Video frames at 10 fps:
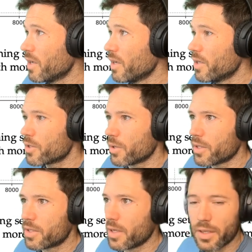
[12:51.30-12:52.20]
So
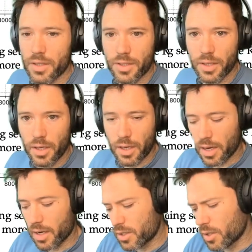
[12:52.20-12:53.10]
this is
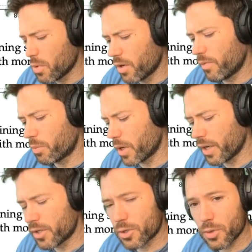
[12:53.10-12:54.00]
somewhat of a
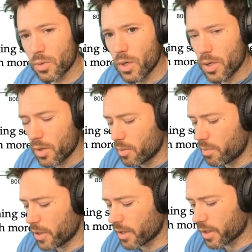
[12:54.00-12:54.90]
breakthrough
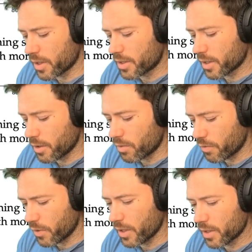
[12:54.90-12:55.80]
because it
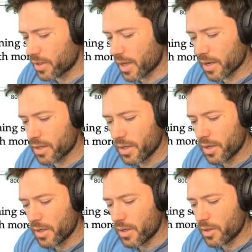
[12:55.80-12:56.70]
reveals that
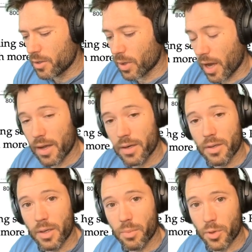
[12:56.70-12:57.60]
you
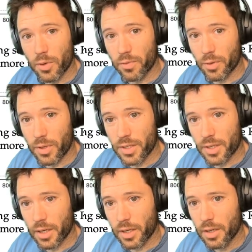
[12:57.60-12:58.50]
can improve the
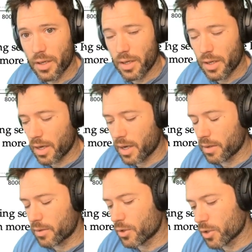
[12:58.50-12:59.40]
reasoning
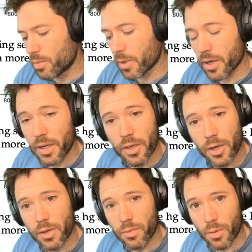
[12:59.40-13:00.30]
just by
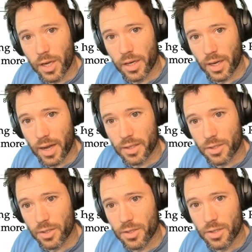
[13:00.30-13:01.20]
kind of grading
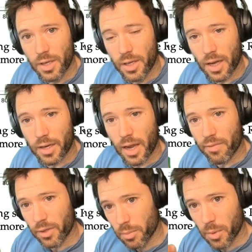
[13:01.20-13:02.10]
answers and
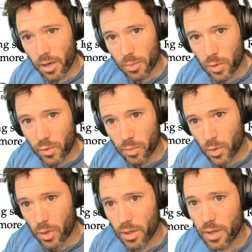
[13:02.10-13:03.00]
having the model move
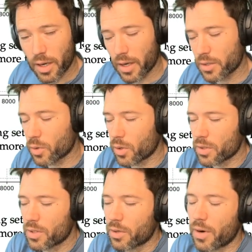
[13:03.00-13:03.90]
more
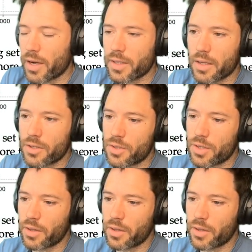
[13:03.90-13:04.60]
towards the correct answers than